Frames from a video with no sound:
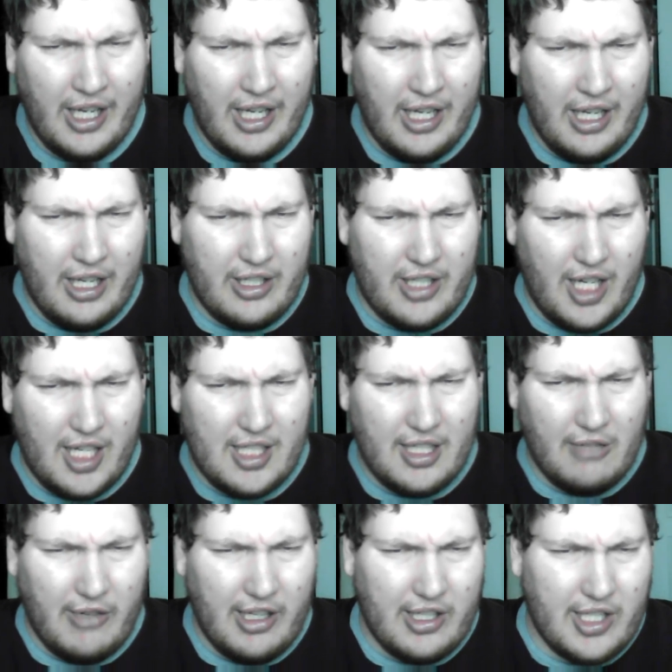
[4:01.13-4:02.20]
Jason
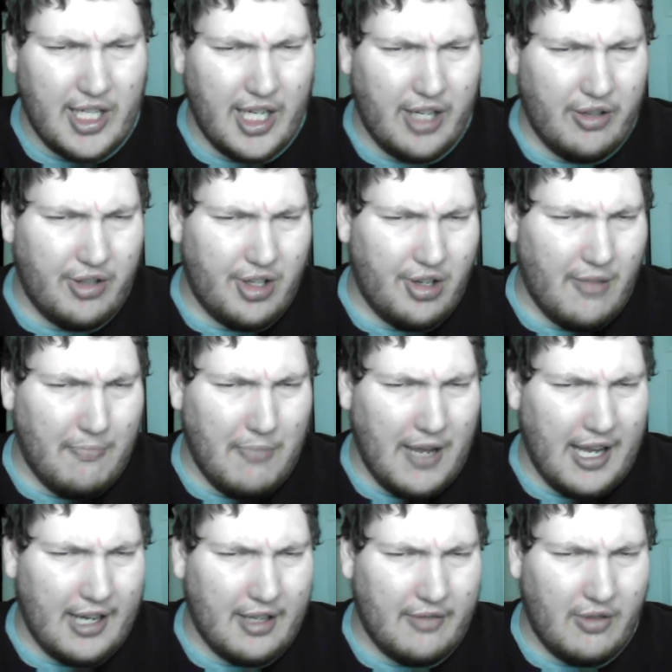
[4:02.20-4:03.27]
went down to the
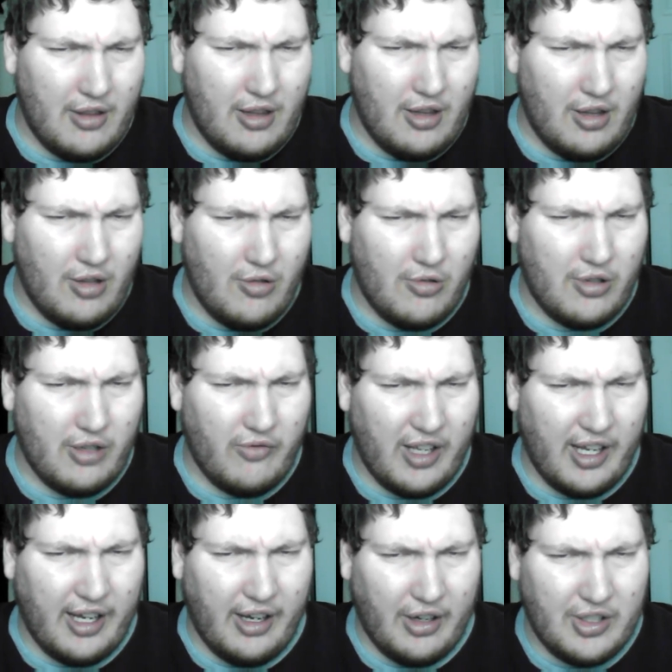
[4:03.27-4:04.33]
back of door of the
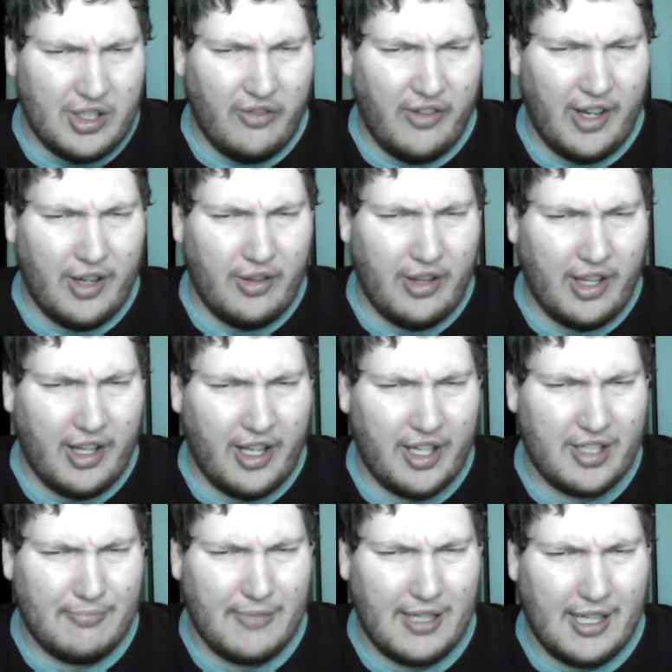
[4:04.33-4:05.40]
house and found that
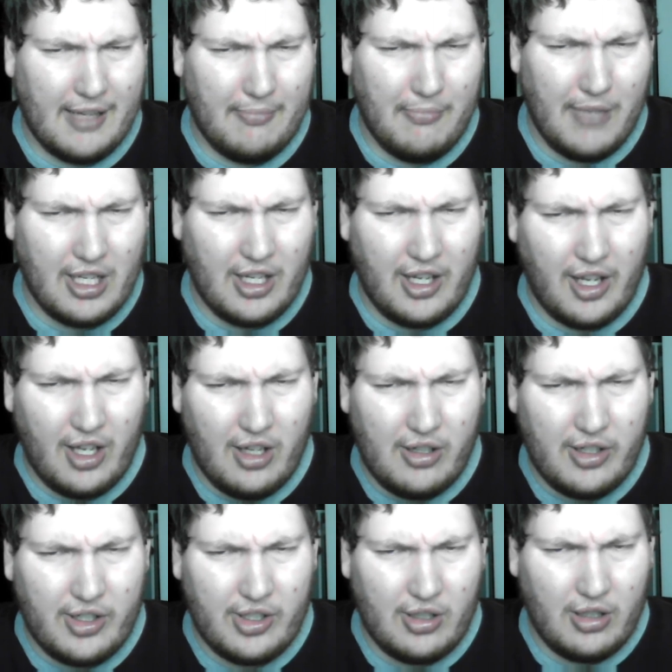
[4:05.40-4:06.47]
his mom met a young
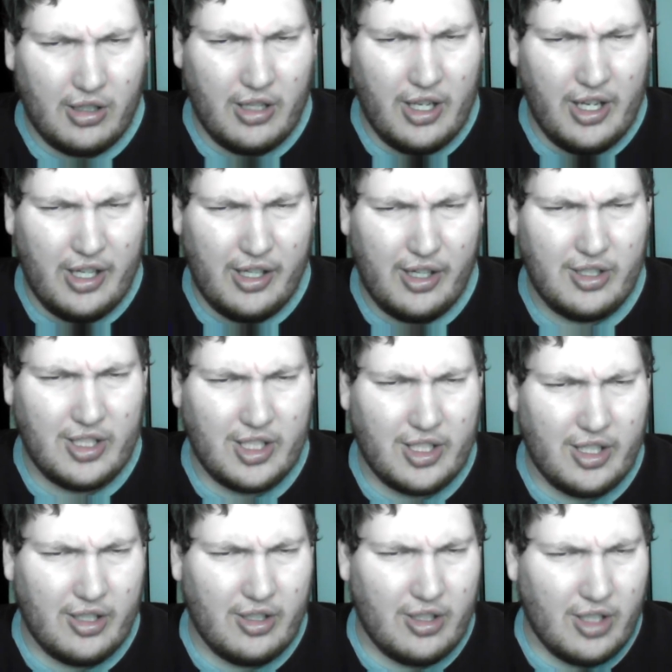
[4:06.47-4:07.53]
girl who
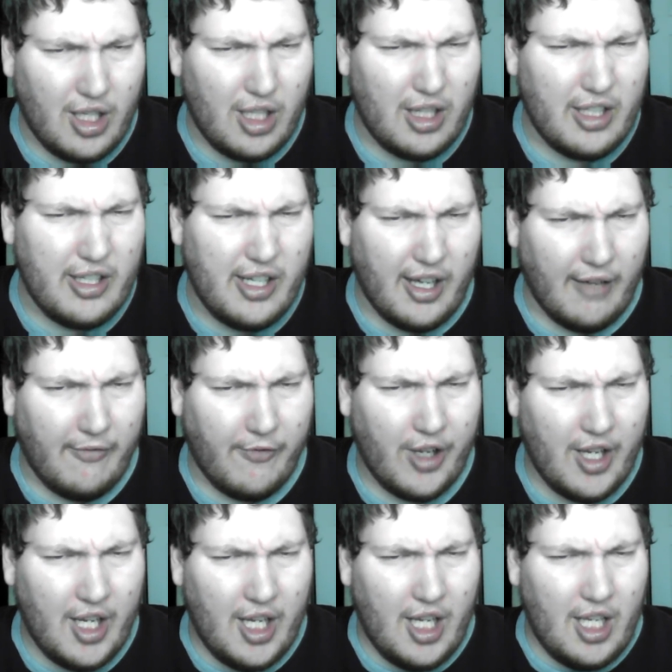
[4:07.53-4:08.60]
stood tall enough
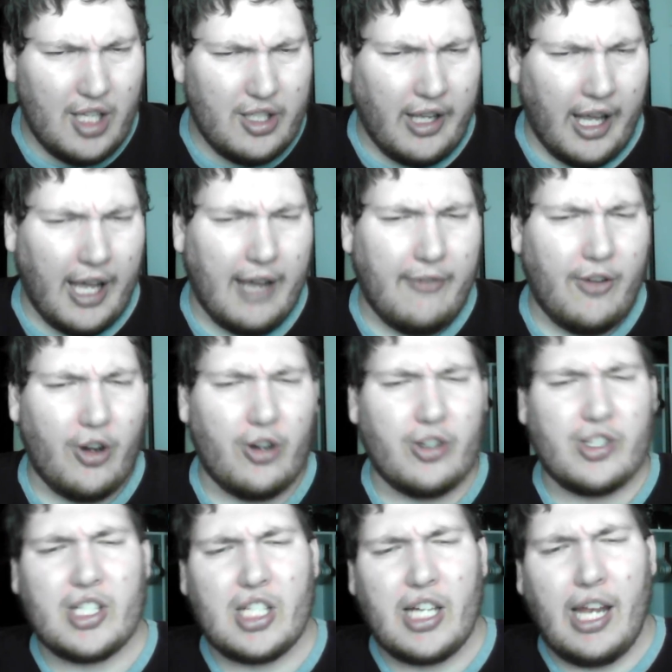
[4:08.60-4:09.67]
to have her
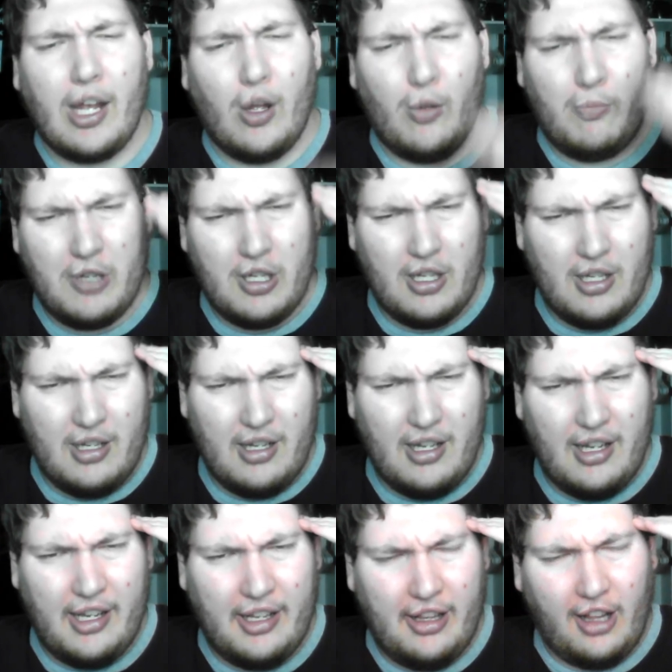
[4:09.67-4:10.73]
scalp
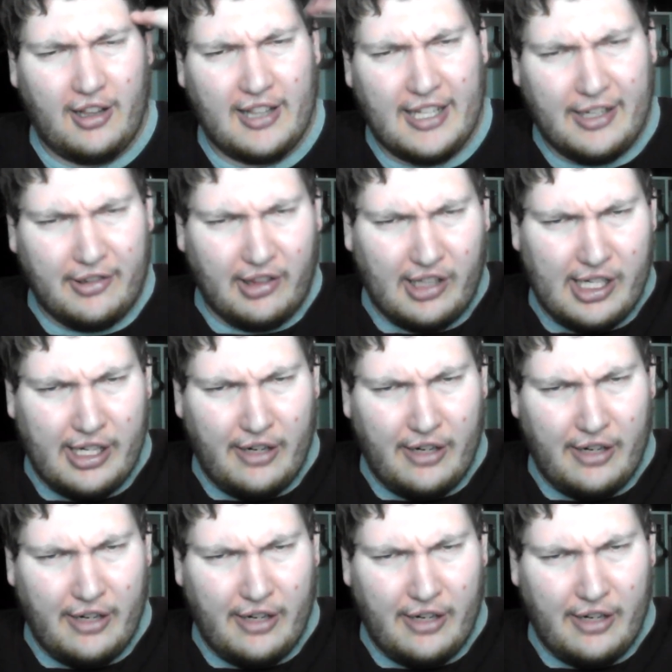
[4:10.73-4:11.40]
in the cloud line.